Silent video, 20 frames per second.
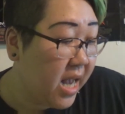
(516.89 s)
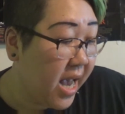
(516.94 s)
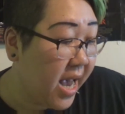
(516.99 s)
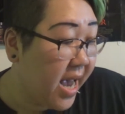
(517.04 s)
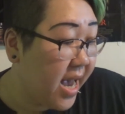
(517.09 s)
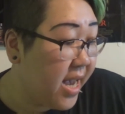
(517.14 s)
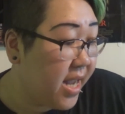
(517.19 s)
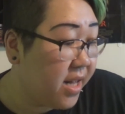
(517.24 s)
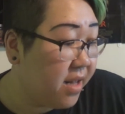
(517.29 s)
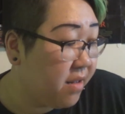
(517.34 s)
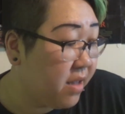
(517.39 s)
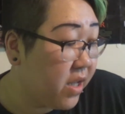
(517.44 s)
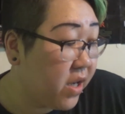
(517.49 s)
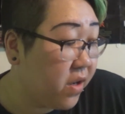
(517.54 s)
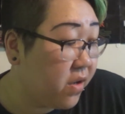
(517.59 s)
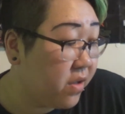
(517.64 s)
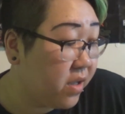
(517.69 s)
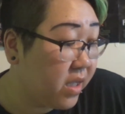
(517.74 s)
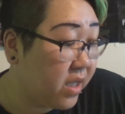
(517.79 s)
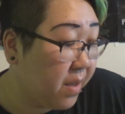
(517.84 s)
and
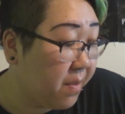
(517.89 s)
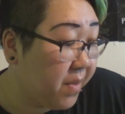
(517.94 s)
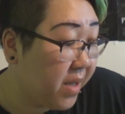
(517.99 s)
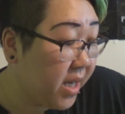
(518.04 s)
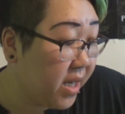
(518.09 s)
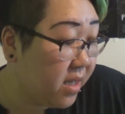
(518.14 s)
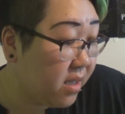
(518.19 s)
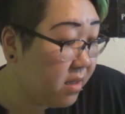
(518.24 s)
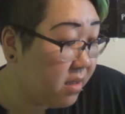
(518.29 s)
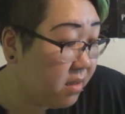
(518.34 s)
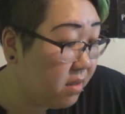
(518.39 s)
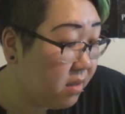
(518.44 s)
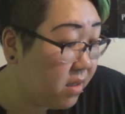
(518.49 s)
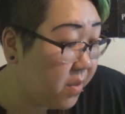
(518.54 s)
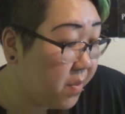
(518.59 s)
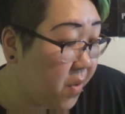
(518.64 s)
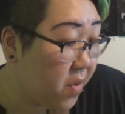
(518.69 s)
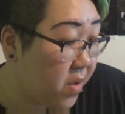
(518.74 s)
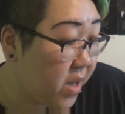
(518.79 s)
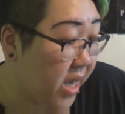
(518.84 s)
there's something
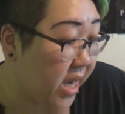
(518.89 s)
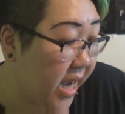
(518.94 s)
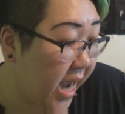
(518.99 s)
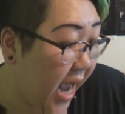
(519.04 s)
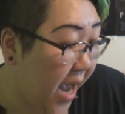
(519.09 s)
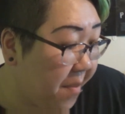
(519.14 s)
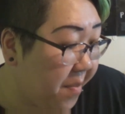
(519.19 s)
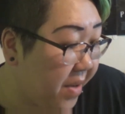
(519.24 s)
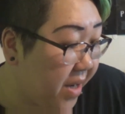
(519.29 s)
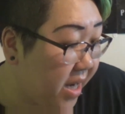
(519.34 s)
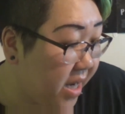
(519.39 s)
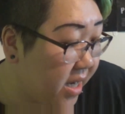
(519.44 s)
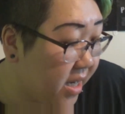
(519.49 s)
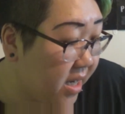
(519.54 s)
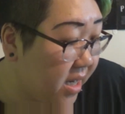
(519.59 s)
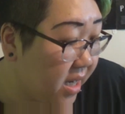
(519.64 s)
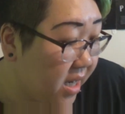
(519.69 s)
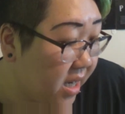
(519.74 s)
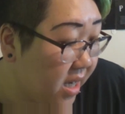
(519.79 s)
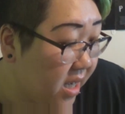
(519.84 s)
spooky
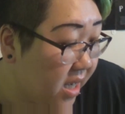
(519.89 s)
happening.